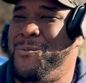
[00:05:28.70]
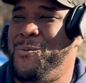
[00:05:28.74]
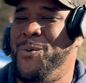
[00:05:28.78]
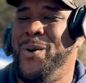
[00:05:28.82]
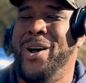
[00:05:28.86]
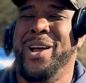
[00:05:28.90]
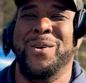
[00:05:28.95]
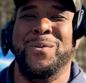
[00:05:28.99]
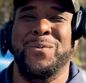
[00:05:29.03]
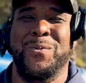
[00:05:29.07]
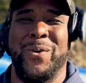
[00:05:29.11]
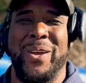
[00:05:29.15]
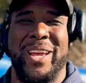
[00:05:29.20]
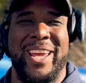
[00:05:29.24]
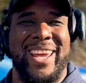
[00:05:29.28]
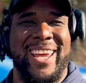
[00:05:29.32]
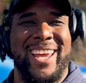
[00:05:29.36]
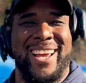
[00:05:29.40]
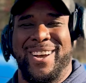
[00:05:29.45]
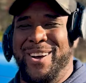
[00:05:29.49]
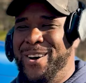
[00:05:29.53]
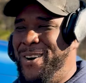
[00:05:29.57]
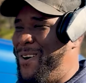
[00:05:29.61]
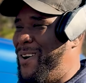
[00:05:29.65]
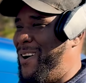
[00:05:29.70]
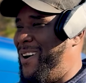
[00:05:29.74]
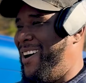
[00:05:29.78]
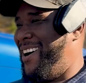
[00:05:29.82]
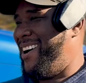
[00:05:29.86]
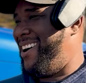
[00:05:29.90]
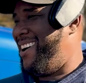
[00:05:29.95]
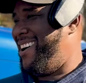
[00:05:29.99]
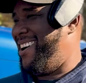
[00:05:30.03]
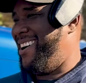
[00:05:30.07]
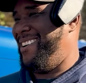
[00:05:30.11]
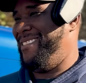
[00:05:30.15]
one week,
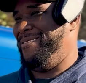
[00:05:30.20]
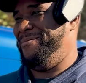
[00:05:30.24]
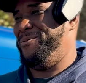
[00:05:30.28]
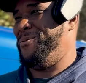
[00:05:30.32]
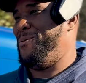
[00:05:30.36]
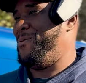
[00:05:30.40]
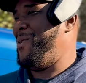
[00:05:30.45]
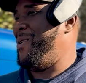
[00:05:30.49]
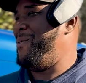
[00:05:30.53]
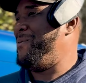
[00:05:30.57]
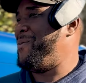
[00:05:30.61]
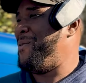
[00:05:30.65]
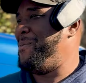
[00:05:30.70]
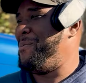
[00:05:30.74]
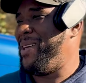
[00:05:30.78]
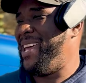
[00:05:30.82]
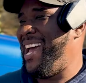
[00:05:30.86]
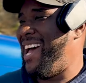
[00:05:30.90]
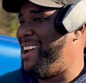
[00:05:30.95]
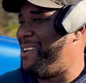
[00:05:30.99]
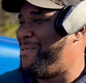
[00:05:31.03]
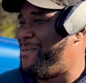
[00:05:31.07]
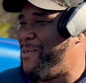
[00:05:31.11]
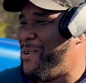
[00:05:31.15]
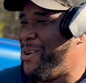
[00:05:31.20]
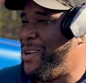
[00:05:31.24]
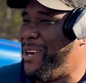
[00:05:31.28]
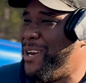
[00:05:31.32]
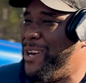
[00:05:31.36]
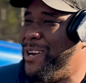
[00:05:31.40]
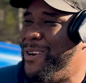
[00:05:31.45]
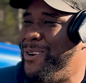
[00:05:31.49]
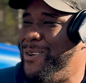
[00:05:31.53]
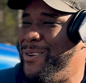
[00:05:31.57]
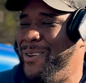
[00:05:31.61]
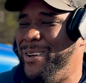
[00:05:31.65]
or went from California to
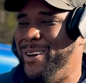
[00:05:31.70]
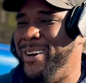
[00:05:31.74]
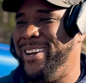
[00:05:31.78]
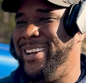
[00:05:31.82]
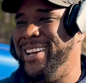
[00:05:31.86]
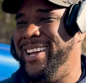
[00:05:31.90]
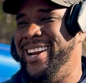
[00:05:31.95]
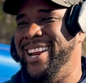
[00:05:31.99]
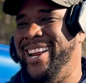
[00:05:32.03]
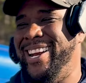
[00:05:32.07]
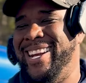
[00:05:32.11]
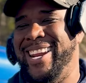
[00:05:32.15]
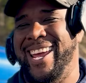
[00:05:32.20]
New York in a